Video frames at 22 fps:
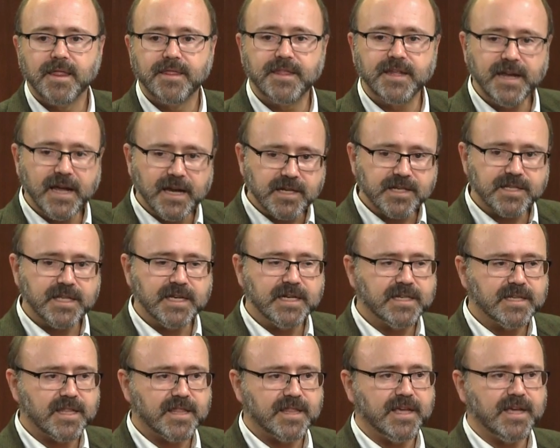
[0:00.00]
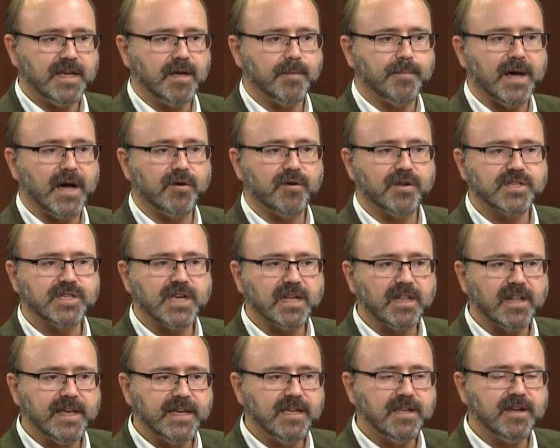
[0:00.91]
The next thing to think about is
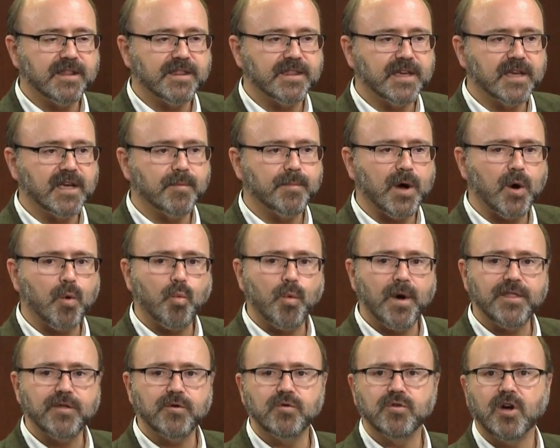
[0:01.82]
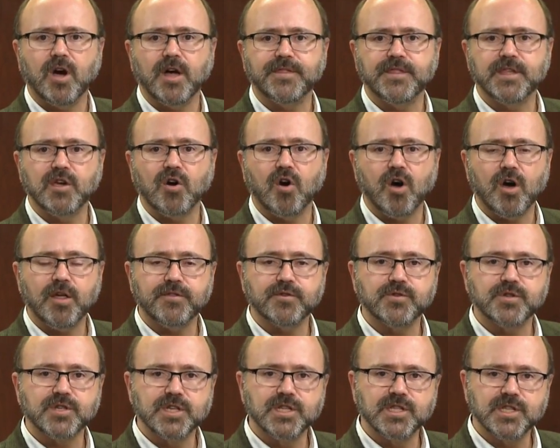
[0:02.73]
I'd like you to think about whether or not the
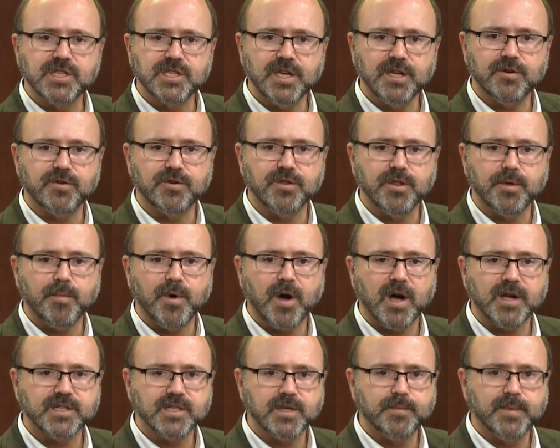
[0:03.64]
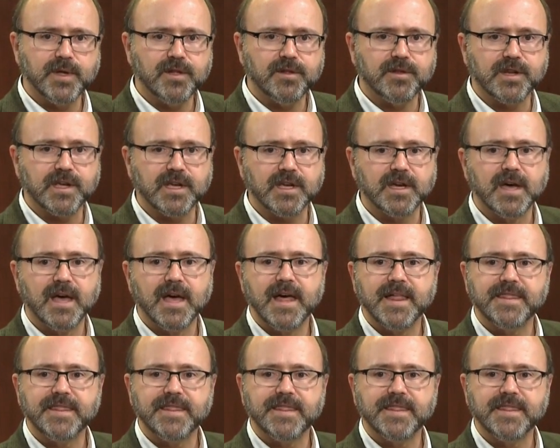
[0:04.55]
authors considered the possibility